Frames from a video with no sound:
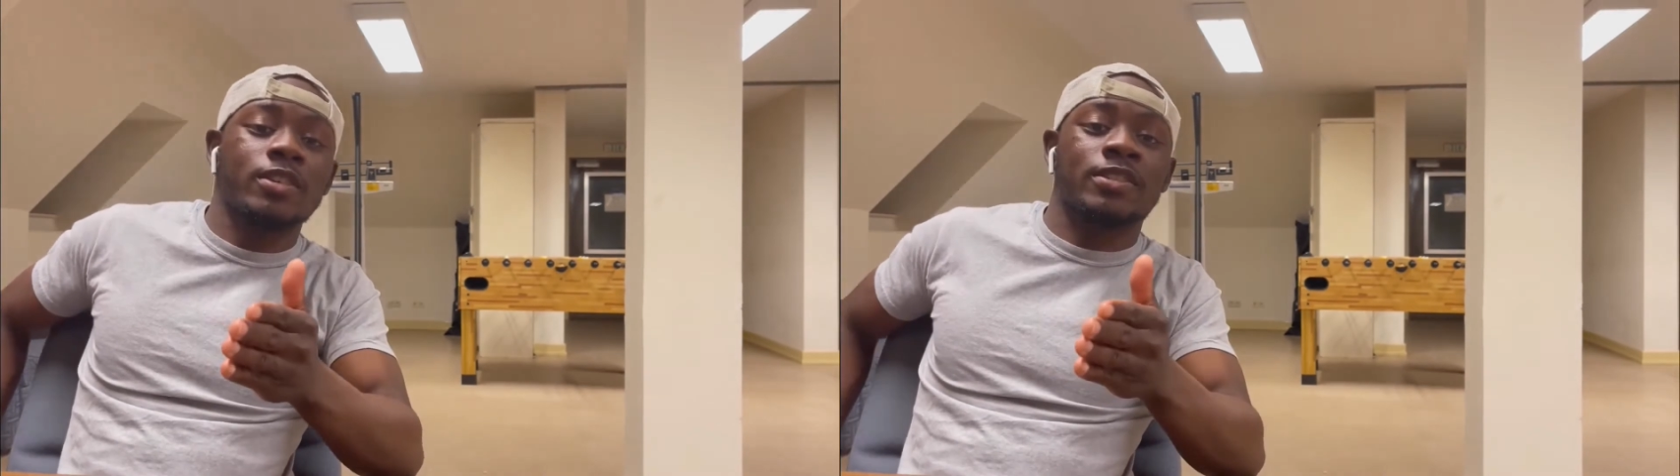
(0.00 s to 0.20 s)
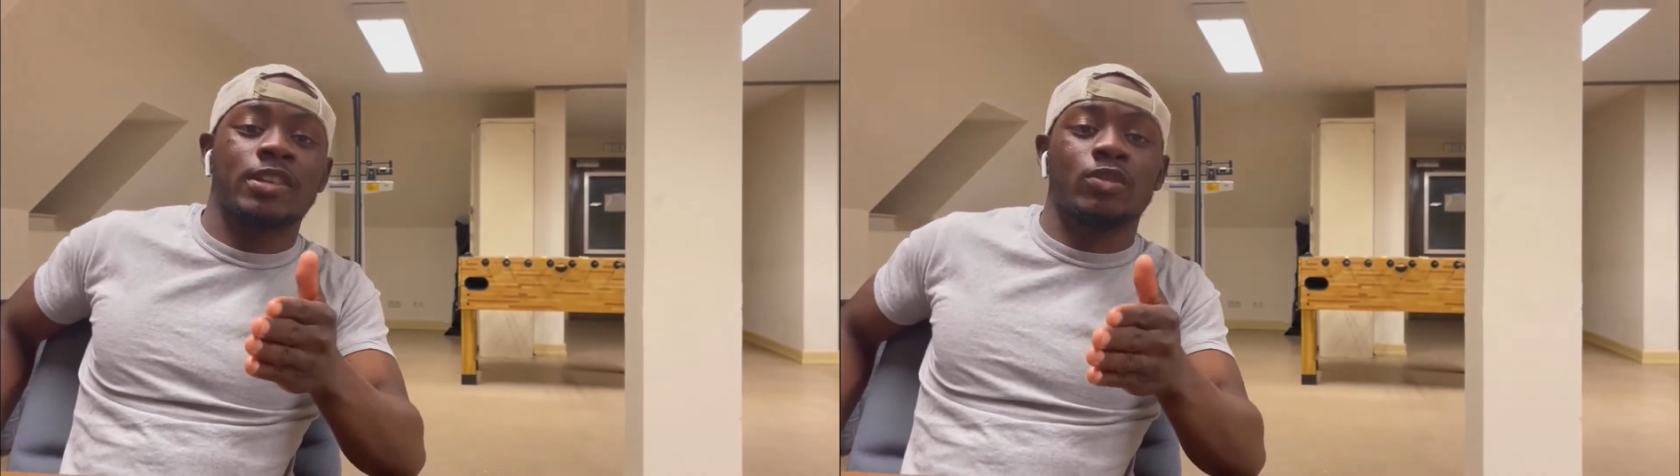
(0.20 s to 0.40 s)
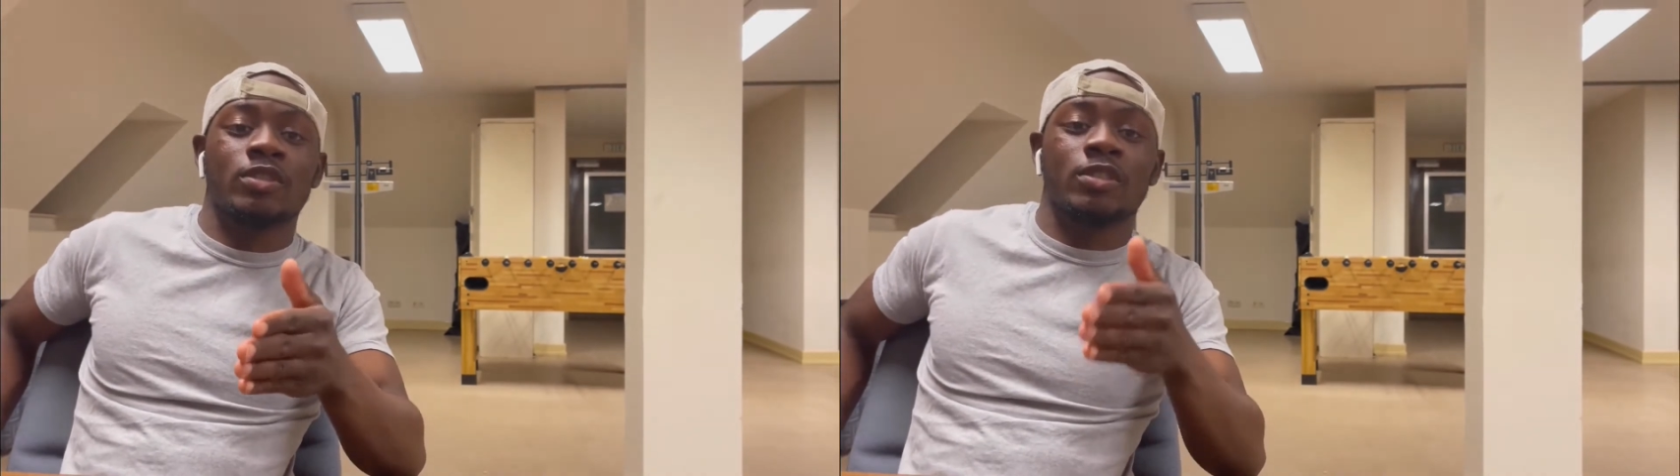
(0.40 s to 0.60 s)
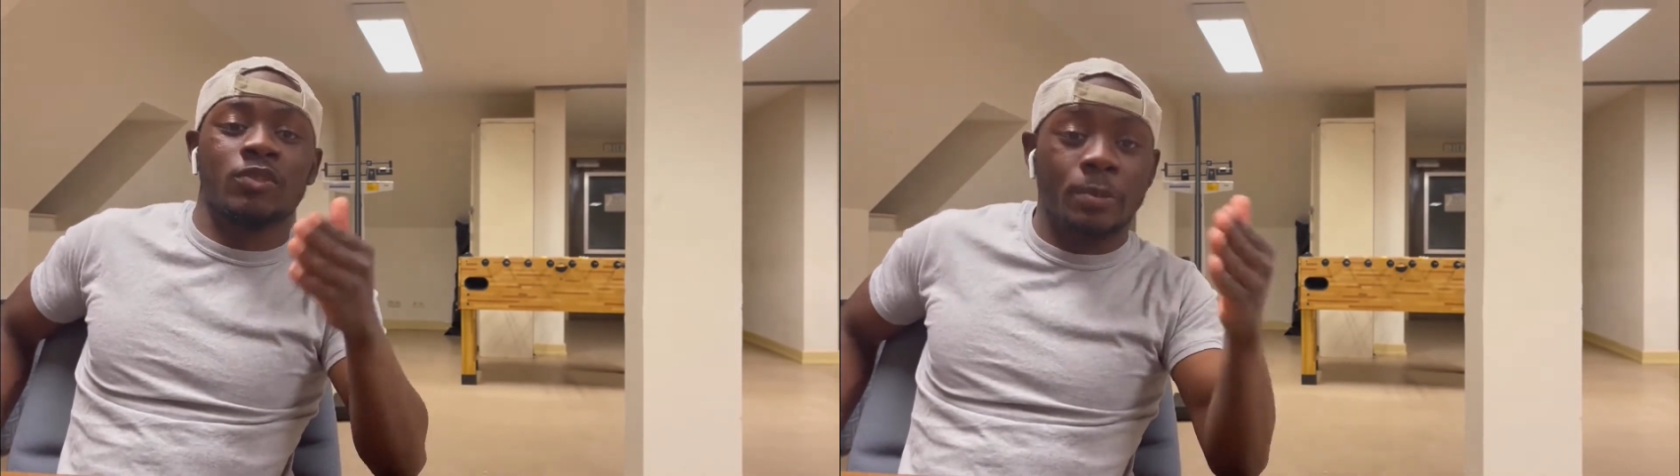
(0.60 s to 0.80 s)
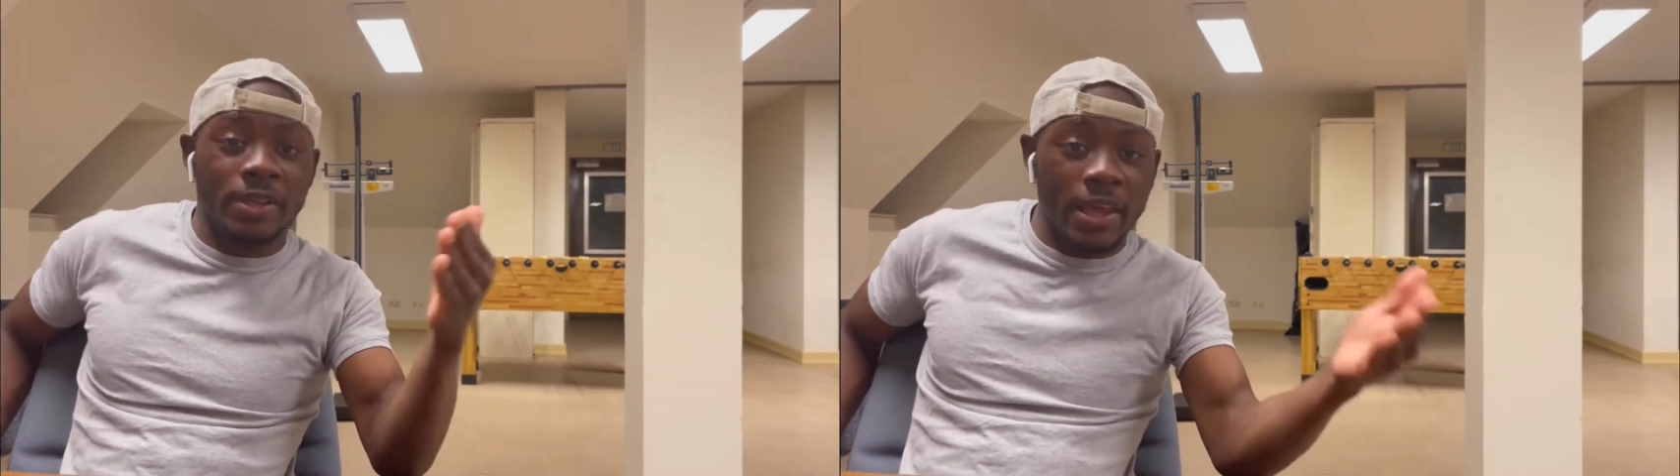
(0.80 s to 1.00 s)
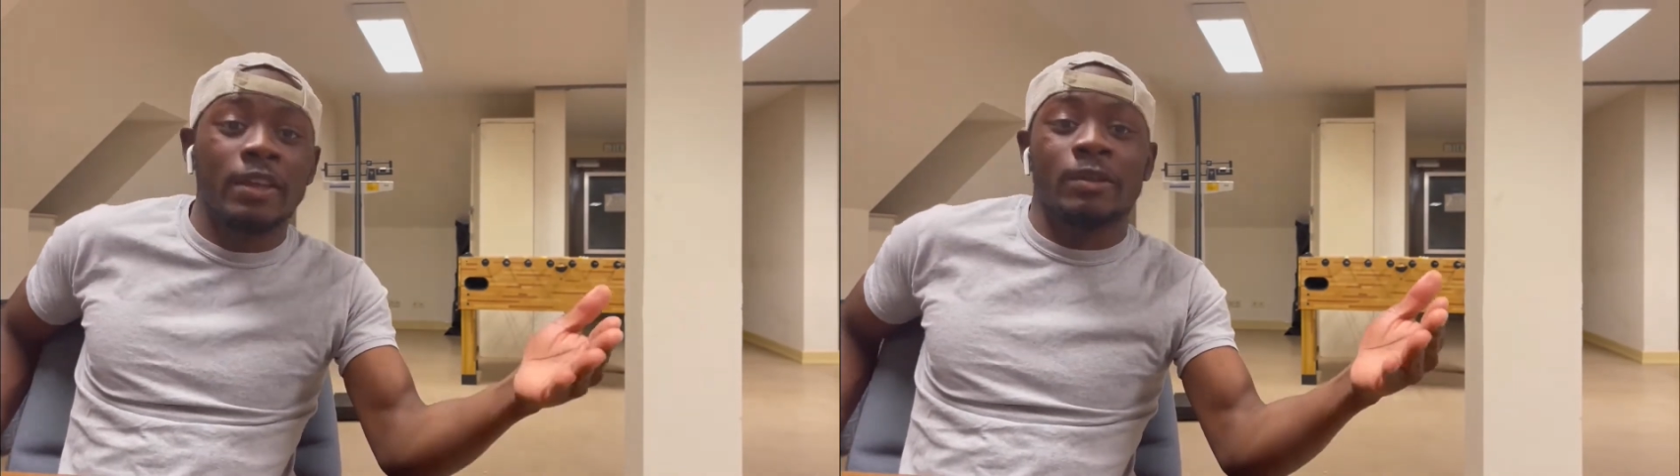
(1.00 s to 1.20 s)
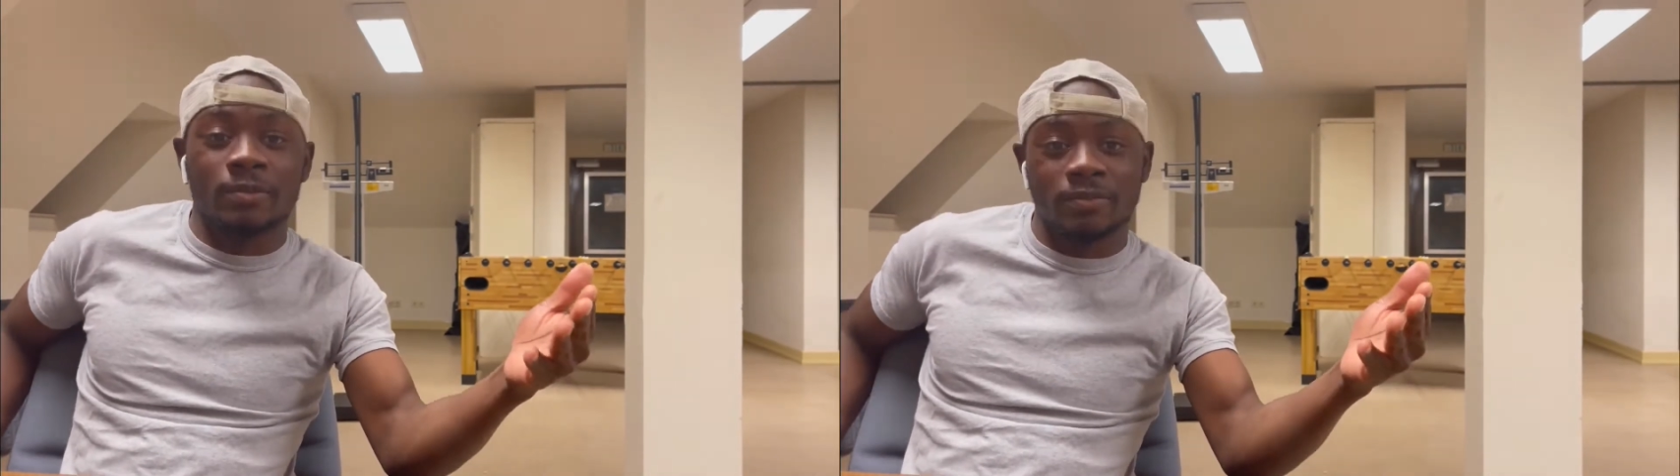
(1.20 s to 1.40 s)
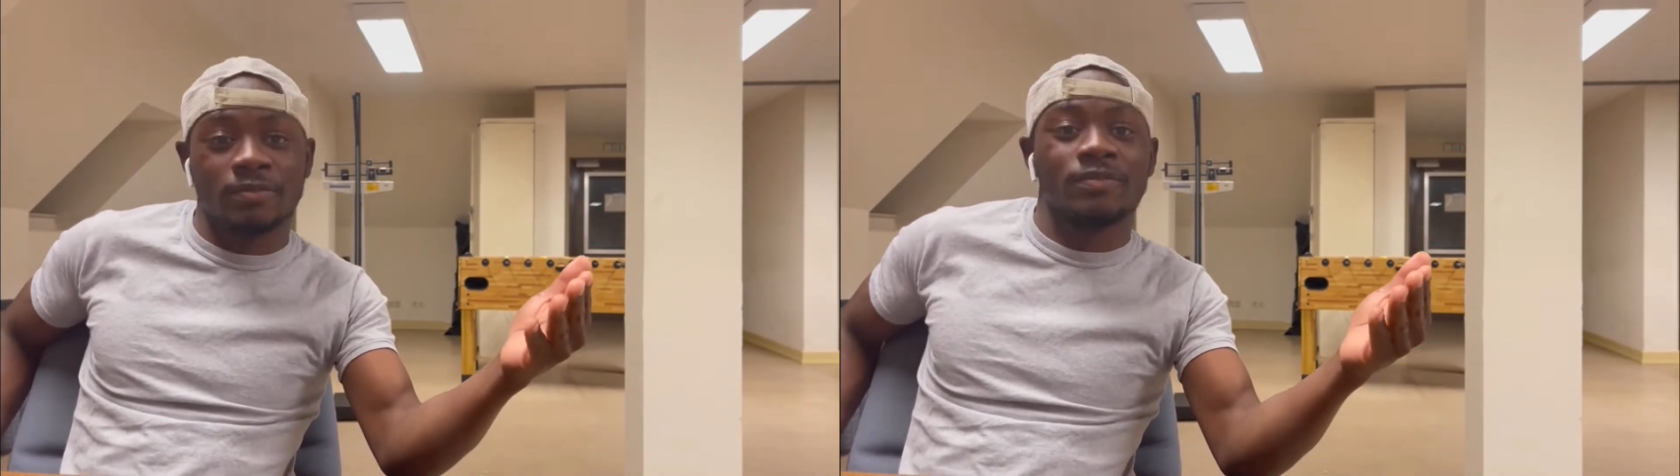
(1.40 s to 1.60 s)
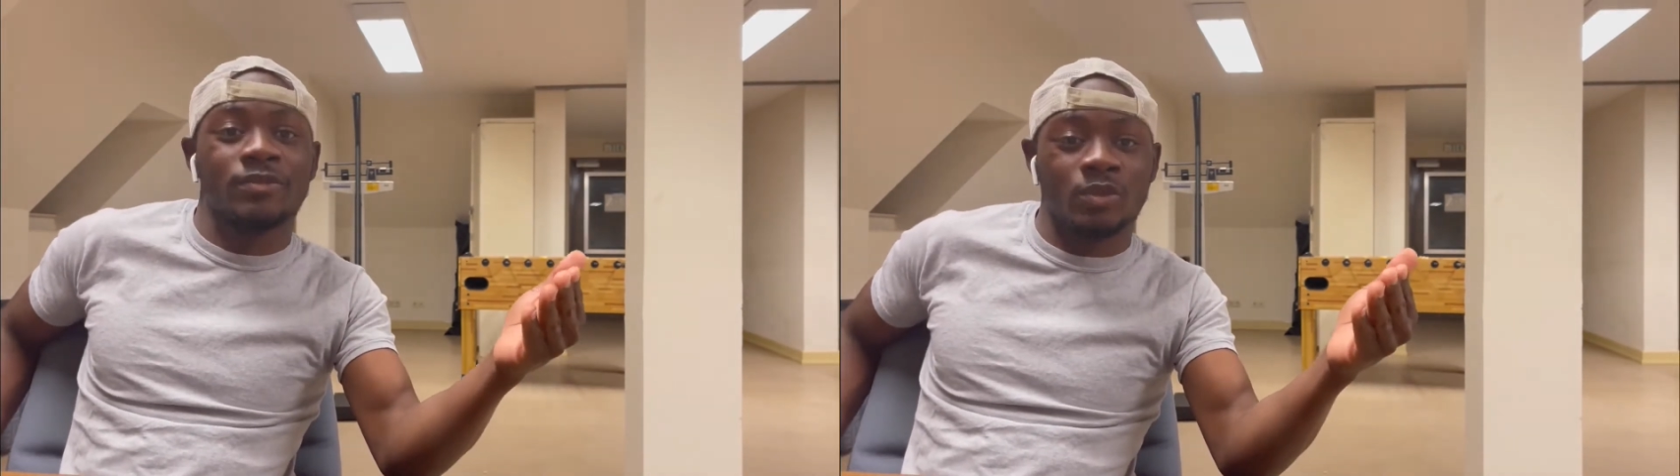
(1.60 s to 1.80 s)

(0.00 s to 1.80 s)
series is from a game,